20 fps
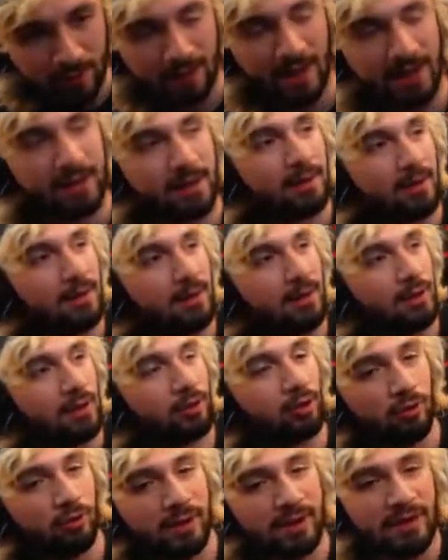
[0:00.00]
Like,
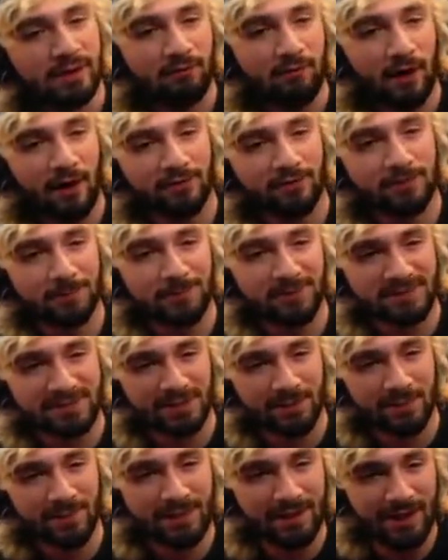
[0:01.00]
Grookey evolved to
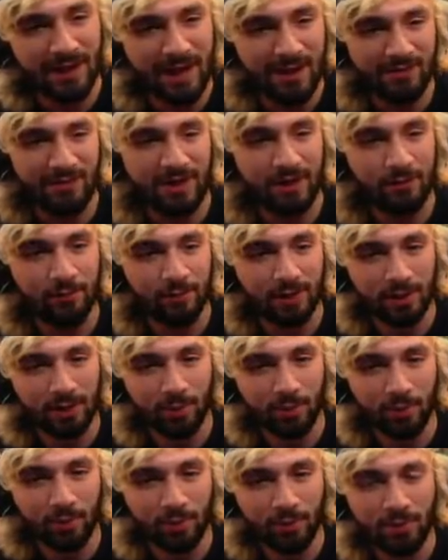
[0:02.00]
Passimian and then
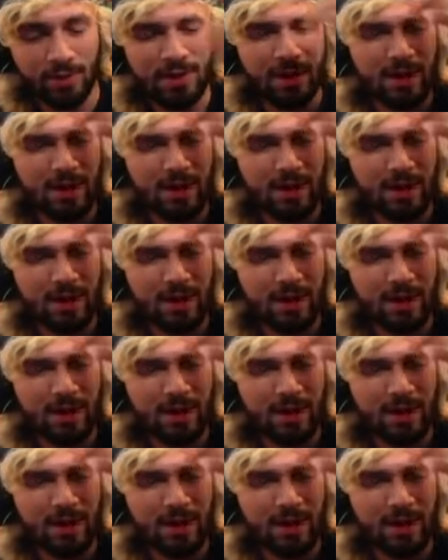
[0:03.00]
Rillaboom.